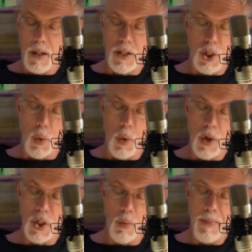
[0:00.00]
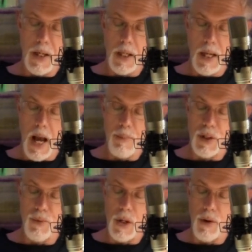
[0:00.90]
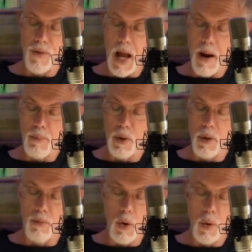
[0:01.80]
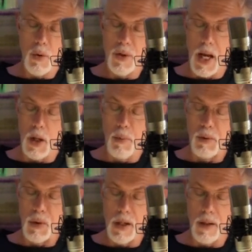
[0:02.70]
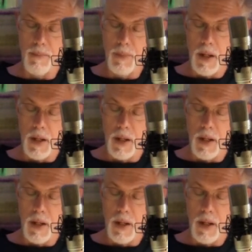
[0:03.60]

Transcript: its shores swimming in an atmosphere of amber, rose, and aquamarine.